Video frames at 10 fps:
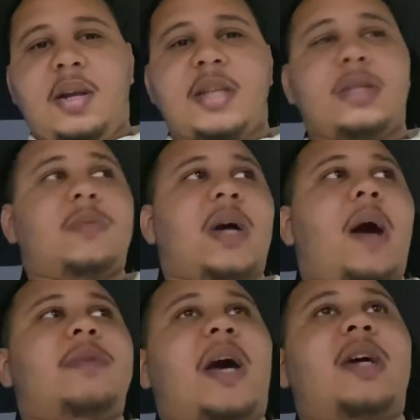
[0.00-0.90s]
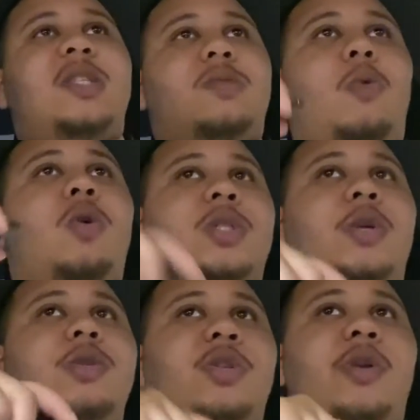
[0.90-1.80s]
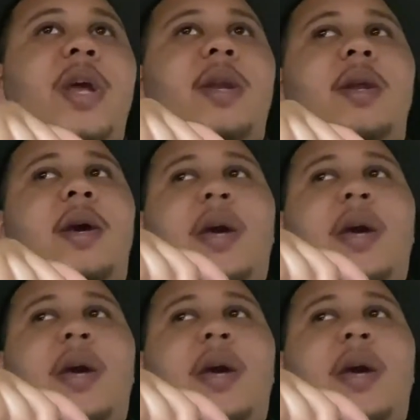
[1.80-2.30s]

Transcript: Like sometimes I can smoke a certain strain